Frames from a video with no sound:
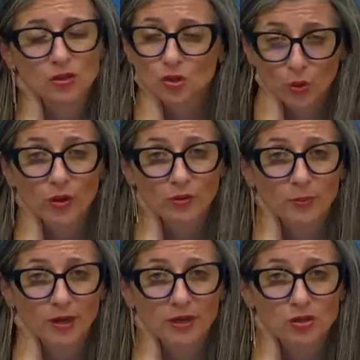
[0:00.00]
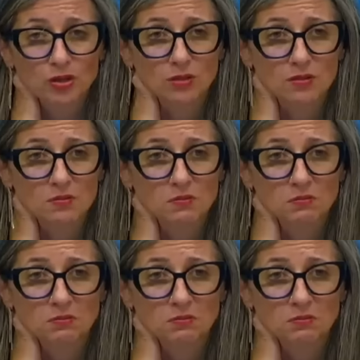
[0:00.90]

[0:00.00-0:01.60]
ensure reparations.